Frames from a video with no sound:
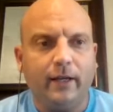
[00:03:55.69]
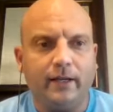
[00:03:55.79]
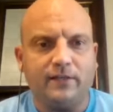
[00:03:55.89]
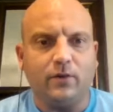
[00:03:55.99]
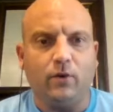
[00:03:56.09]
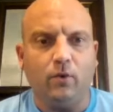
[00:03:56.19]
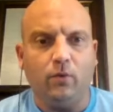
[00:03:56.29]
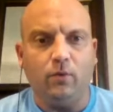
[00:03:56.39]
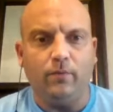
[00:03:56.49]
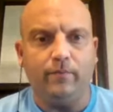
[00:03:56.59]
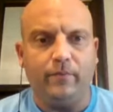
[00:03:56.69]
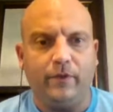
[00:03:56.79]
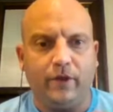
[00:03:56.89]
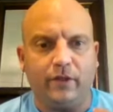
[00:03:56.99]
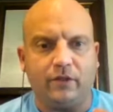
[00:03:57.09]
And so
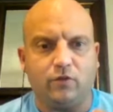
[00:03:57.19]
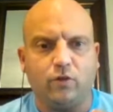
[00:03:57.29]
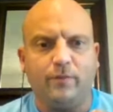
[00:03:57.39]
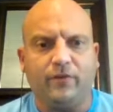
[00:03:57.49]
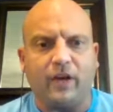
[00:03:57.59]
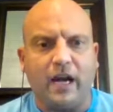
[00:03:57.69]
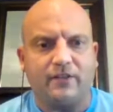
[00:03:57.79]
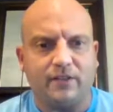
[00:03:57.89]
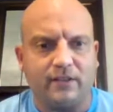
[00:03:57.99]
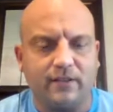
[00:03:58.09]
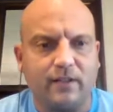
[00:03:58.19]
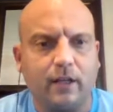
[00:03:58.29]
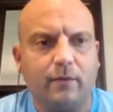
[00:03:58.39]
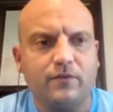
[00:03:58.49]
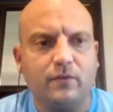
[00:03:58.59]
the stream of consciousness that
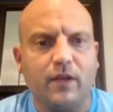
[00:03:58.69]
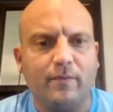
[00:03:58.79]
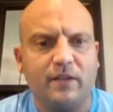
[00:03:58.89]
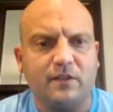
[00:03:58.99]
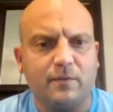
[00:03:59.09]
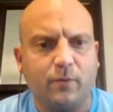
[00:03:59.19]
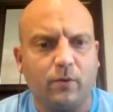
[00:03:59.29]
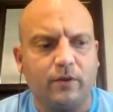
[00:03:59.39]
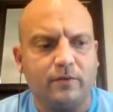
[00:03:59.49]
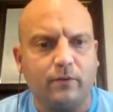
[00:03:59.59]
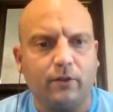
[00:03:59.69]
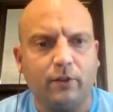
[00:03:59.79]
comes through that message board is really